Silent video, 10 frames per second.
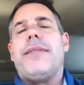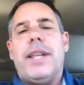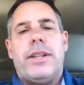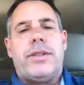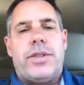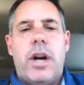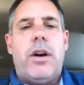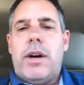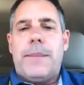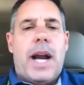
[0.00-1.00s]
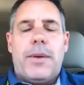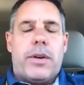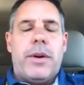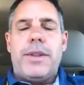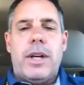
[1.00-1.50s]
I think so. I mean, I would
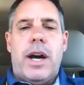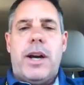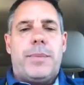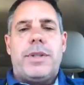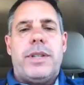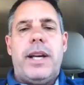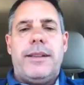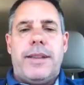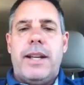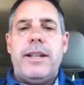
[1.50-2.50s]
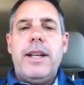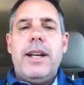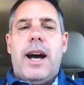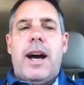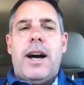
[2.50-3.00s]
agree with you 100% that,
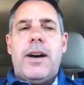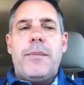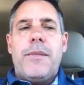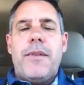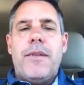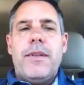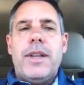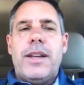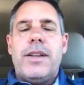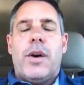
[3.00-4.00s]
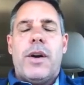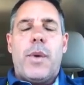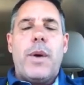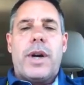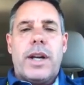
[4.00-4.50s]
if
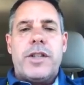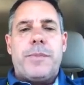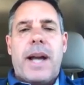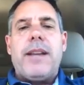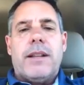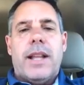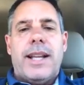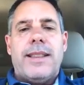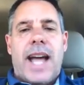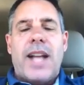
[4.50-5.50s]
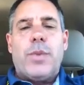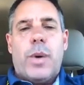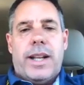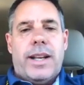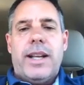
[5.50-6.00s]
we were going to speculate, that's
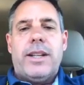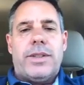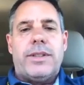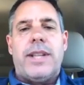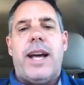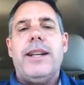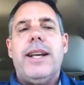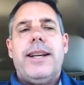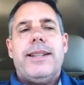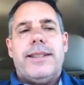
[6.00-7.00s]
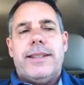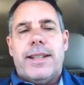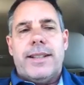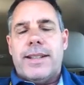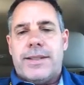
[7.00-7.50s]
what it is that
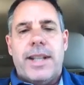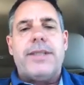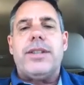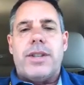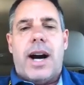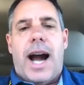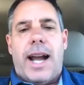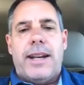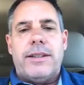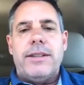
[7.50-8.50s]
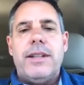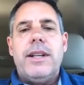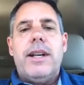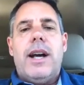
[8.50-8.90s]
the senses are heightened.